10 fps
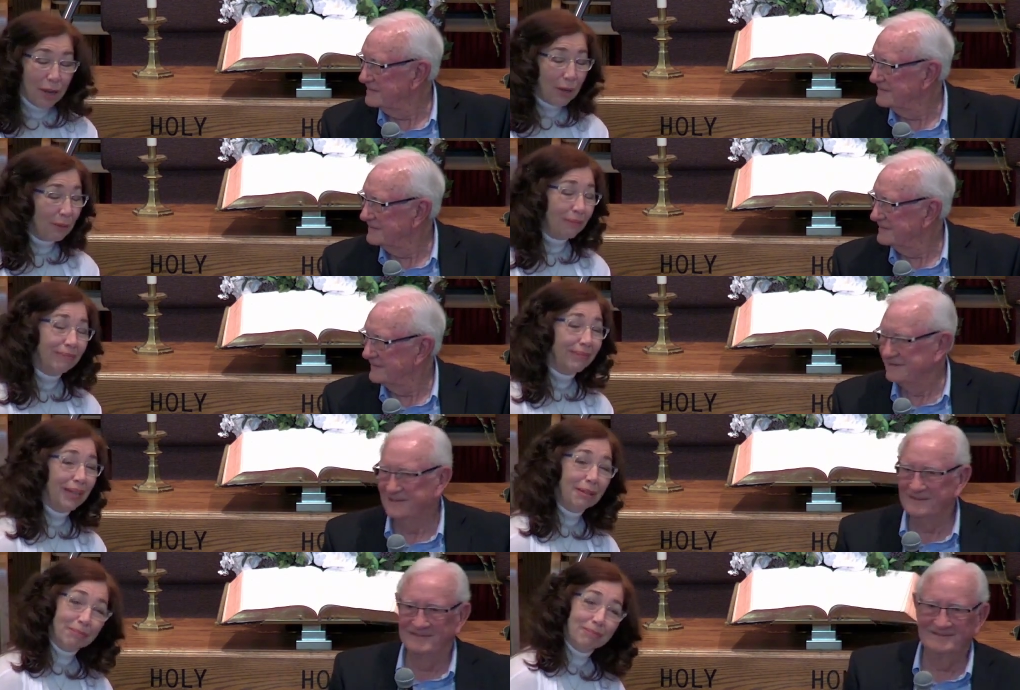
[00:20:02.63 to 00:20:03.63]
Speaker 1: No,
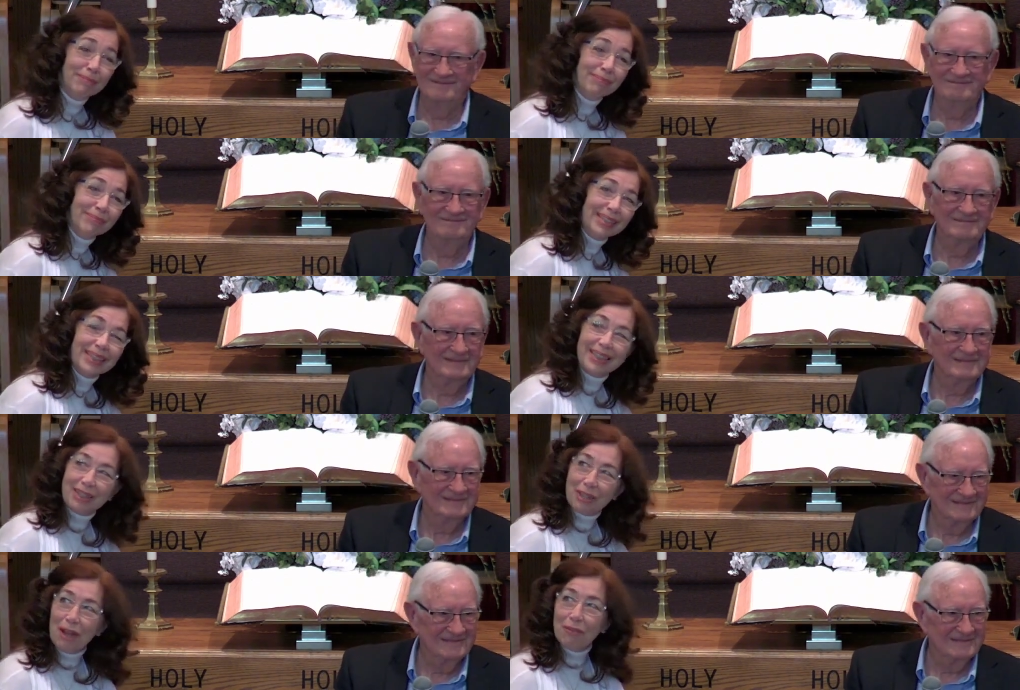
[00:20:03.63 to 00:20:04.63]
no.
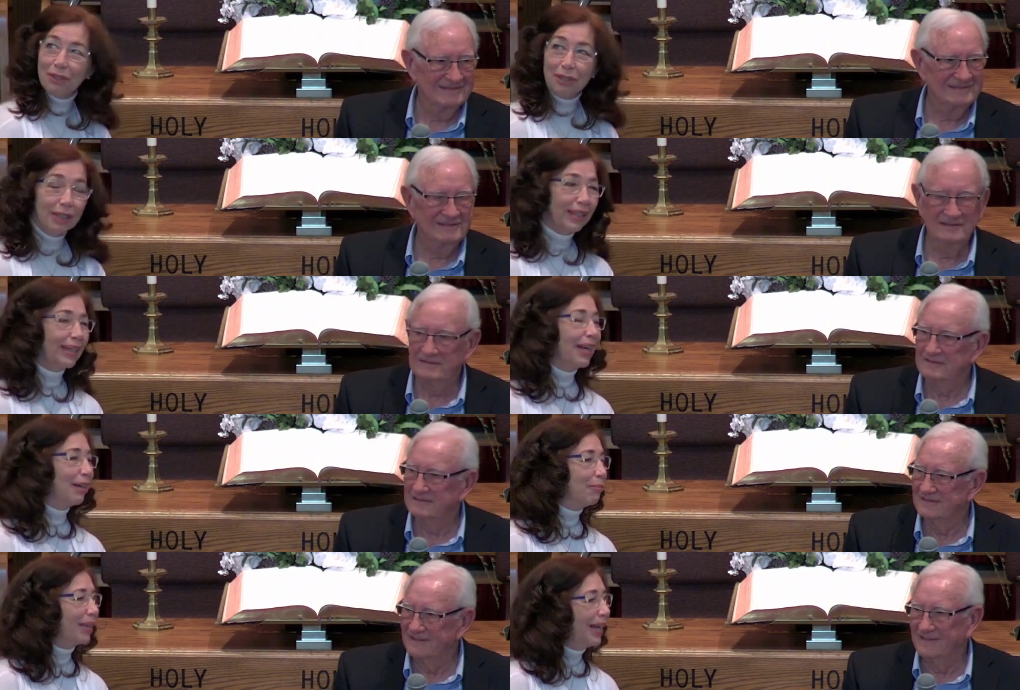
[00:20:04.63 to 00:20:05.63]
You're off the hook
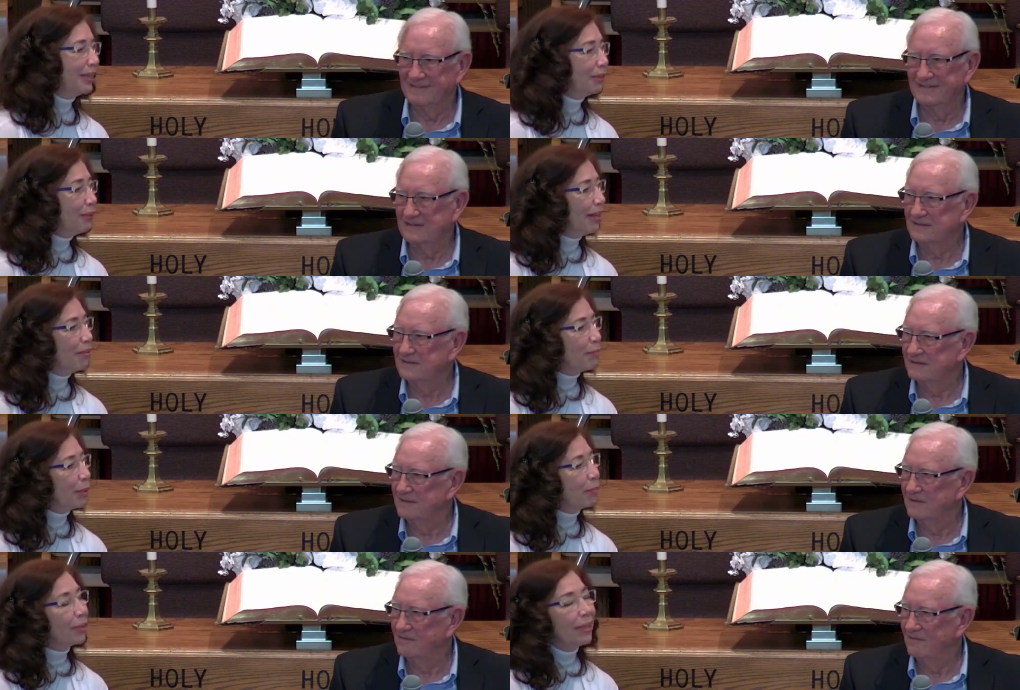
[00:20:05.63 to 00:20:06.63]
now. But I do
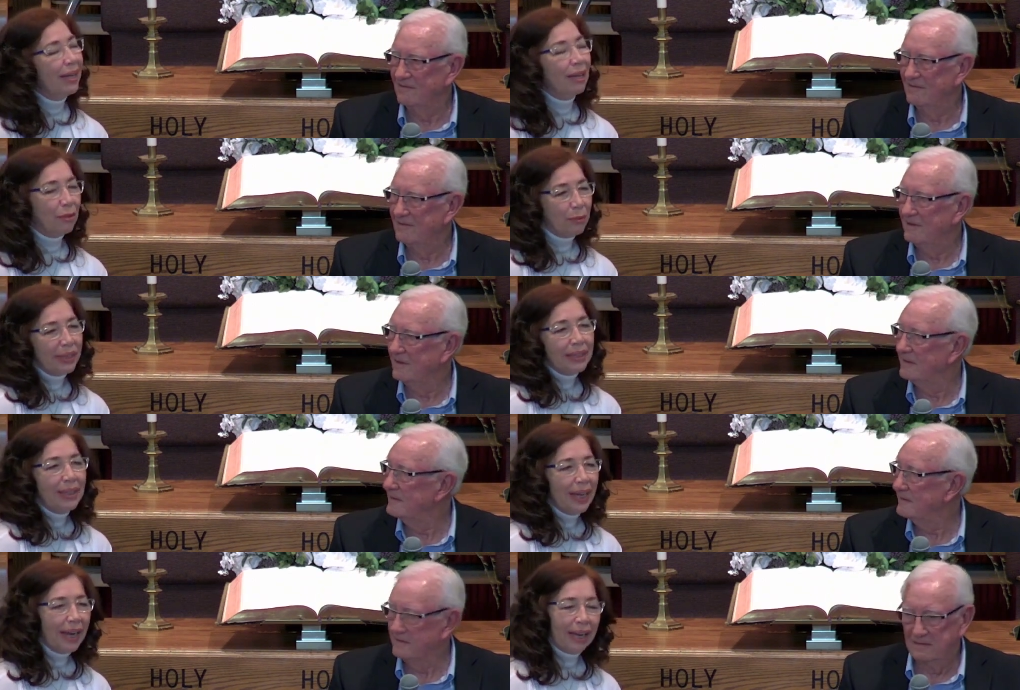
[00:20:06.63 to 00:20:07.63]
want people. The
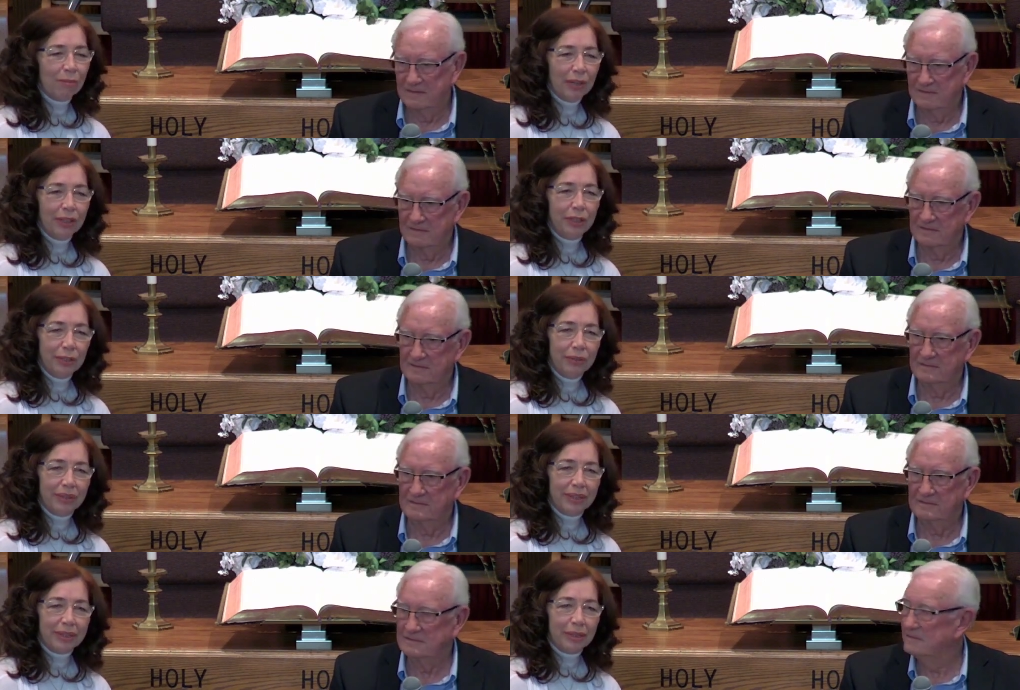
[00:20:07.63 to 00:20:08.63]
reason I wanted to
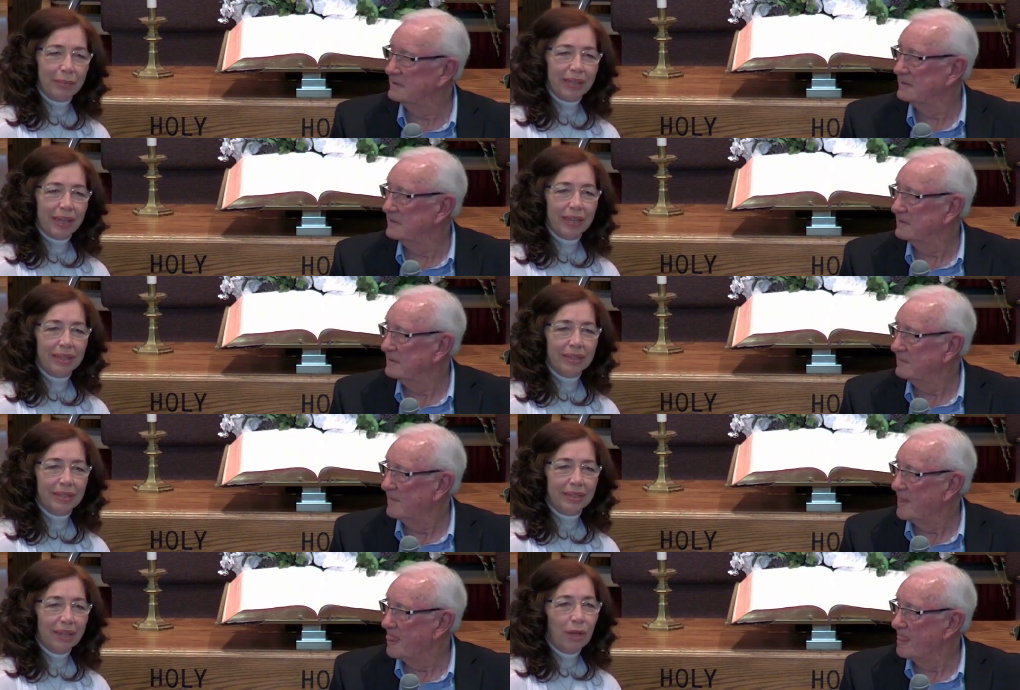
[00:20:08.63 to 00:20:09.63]
do this is
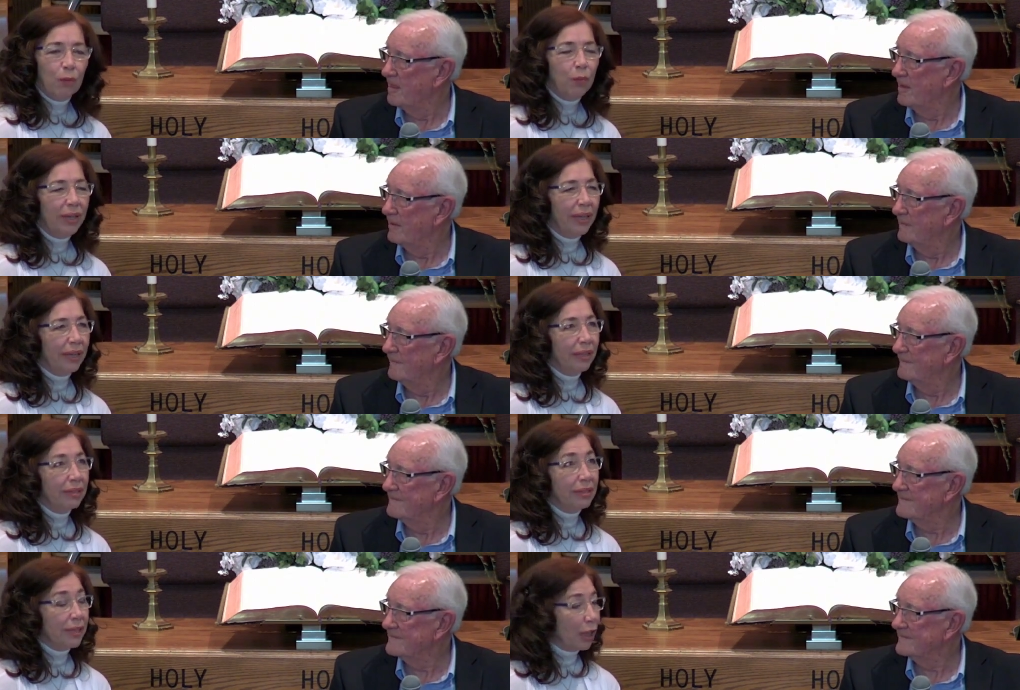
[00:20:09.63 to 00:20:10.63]
because
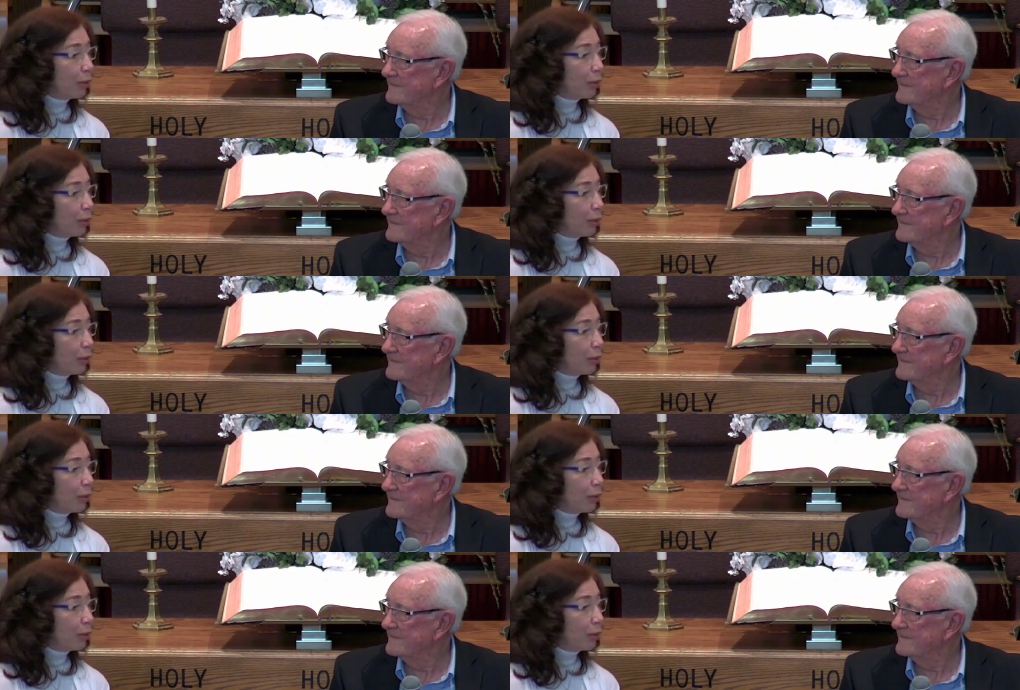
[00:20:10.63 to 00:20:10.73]
we